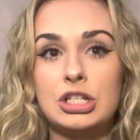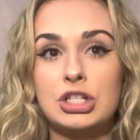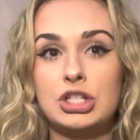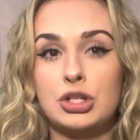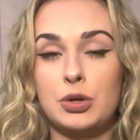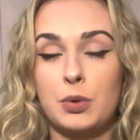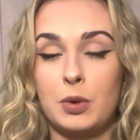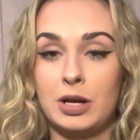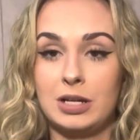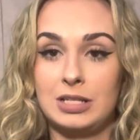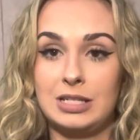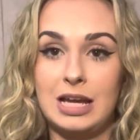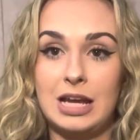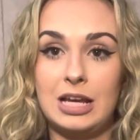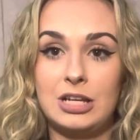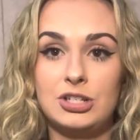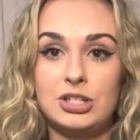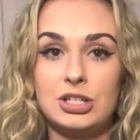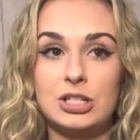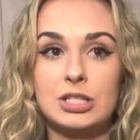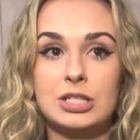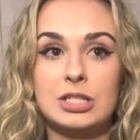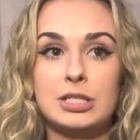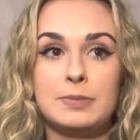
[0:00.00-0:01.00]
short
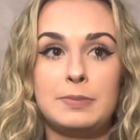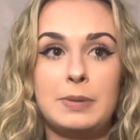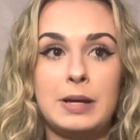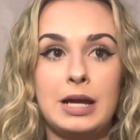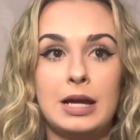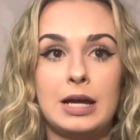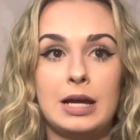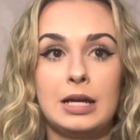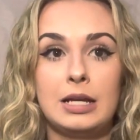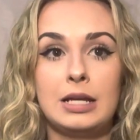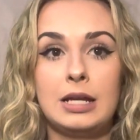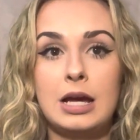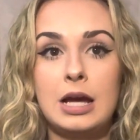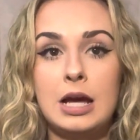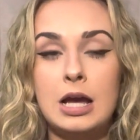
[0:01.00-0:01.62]
attention span,